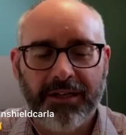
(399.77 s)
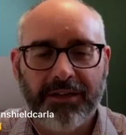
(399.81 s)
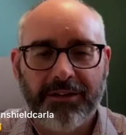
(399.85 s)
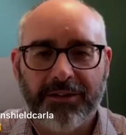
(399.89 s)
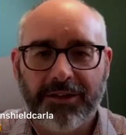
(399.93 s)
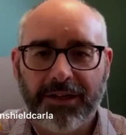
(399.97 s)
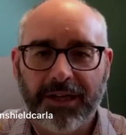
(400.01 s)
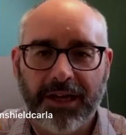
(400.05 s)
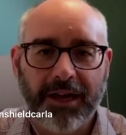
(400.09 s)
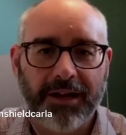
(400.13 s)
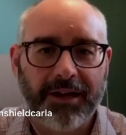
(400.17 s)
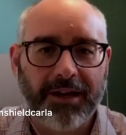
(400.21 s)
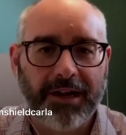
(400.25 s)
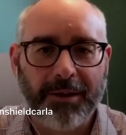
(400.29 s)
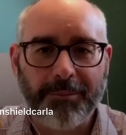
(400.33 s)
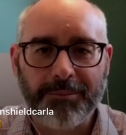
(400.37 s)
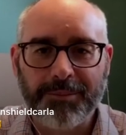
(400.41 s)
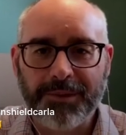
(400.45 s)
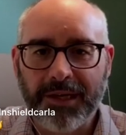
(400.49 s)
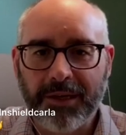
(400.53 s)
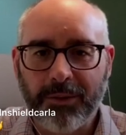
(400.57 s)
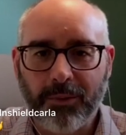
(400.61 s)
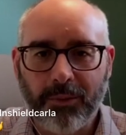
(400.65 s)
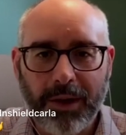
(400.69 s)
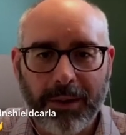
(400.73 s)
learning how to
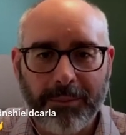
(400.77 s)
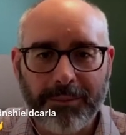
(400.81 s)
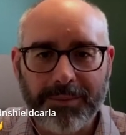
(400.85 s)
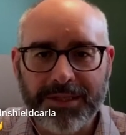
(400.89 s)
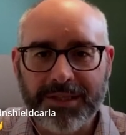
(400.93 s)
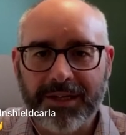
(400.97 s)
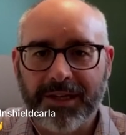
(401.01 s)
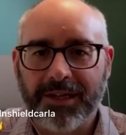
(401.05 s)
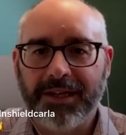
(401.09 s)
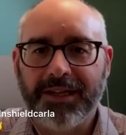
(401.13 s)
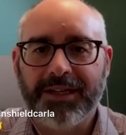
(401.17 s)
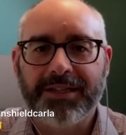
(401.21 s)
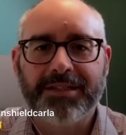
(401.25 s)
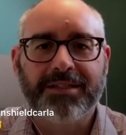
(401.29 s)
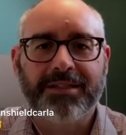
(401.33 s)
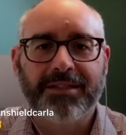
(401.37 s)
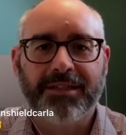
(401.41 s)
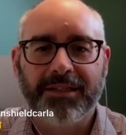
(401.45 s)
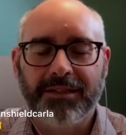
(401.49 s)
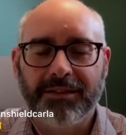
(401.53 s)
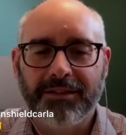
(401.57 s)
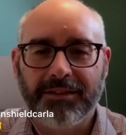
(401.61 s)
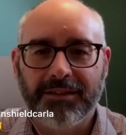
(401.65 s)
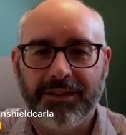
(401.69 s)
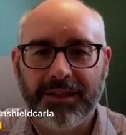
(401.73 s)
update websites
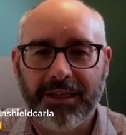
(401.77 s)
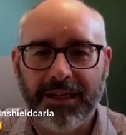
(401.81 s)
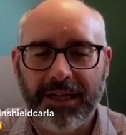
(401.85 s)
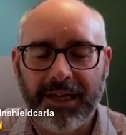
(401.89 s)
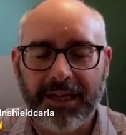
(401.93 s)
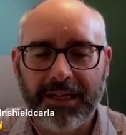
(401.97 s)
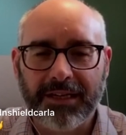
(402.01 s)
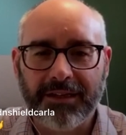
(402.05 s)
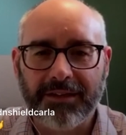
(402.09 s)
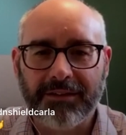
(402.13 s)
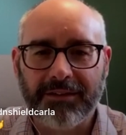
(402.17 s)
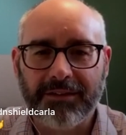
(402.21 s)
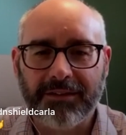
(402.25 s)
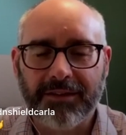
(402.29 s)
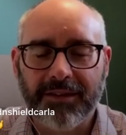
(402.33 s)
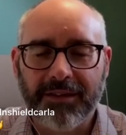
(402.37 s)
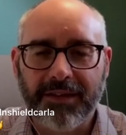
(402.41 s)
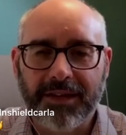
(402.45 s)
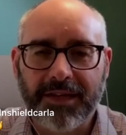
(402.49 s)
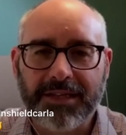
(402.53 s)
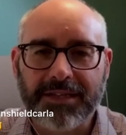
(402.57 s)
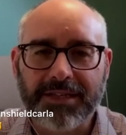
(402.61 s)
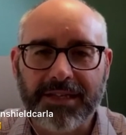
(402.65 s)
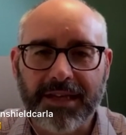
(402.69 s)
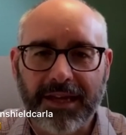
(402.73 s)
and and
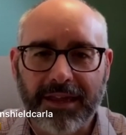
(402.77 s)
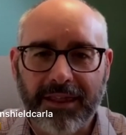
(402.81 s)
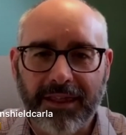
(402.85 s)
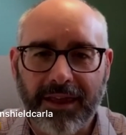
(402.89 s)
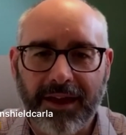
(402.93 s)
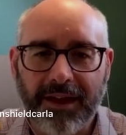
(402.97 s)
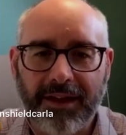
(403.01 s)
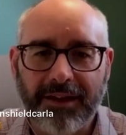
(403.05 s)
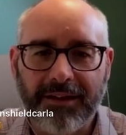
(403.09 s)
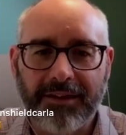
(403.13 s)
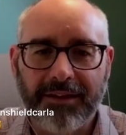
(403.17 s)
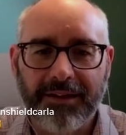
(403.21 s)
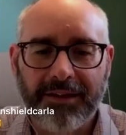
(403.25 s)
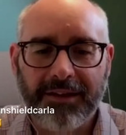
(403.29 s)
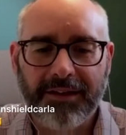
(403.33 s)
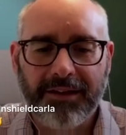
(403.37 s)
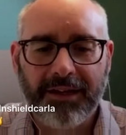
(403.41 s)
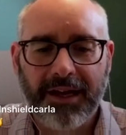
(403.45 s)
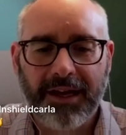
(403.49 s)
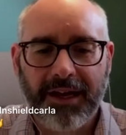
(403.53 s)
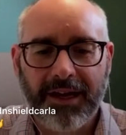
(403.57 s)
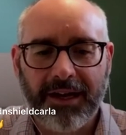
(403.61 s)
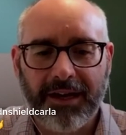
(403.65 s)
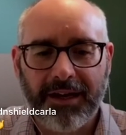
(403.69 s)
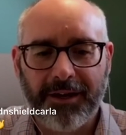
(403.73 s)
things like that
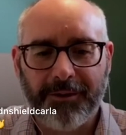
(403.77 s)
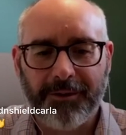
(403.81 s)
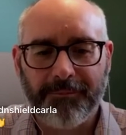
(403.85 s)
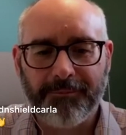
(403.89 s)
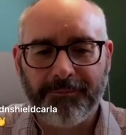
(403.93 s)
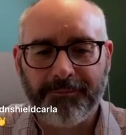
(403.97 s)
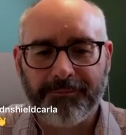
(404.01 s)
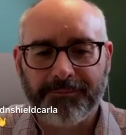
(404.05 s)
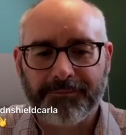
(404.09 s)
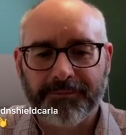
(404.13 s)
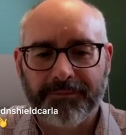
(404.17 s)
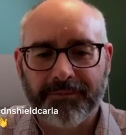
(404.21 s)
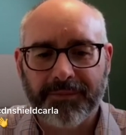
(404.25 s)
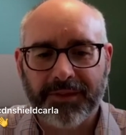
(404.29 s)
um,